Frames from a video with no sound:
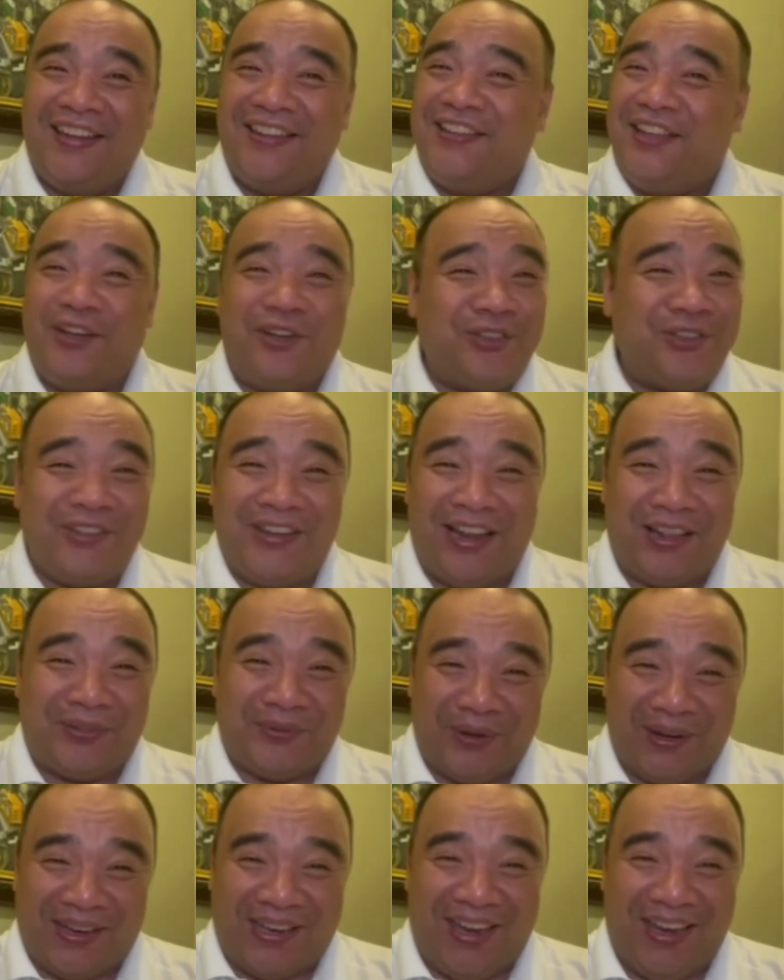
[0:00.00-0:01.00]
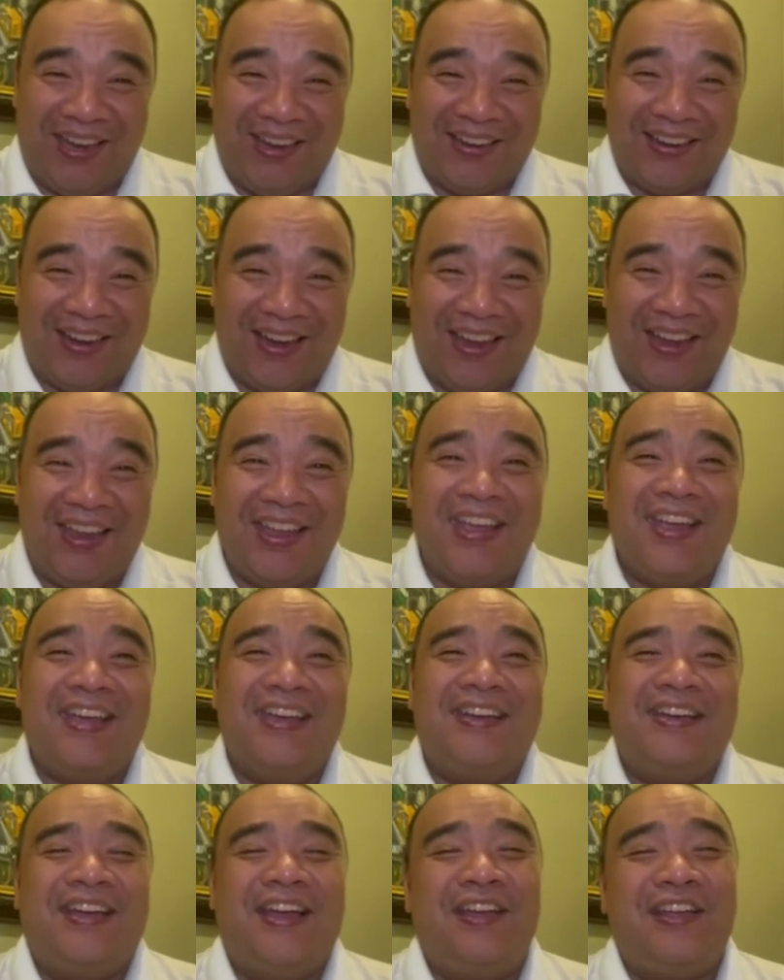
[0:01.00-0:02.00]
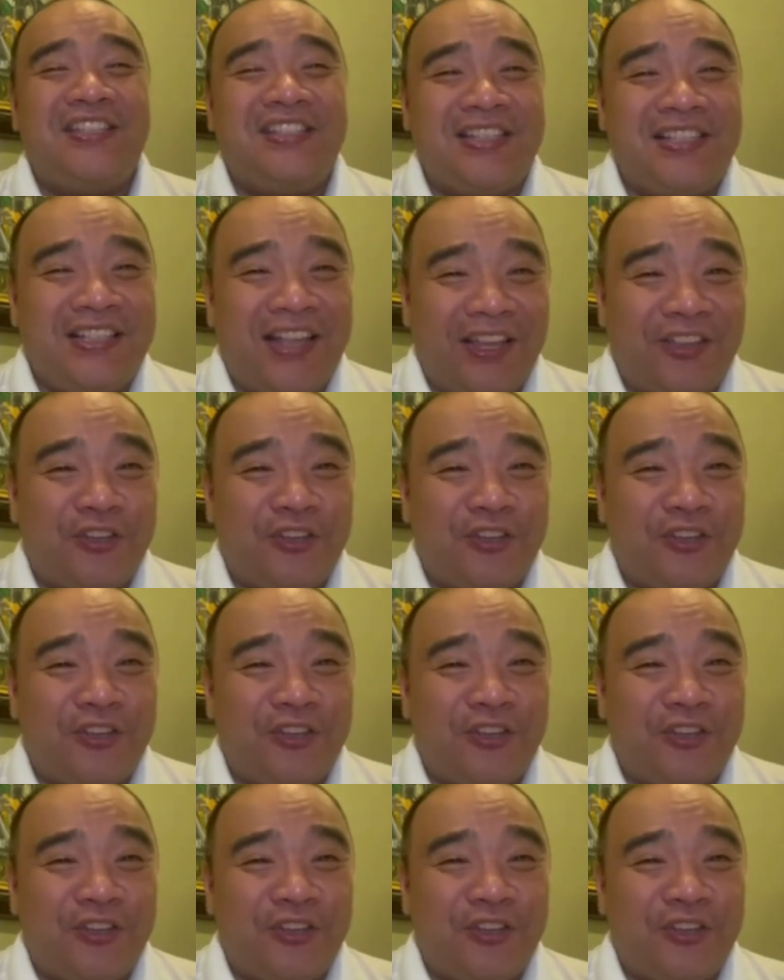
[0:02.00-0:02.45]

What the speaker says: Hindi ko to networking. Okay? I just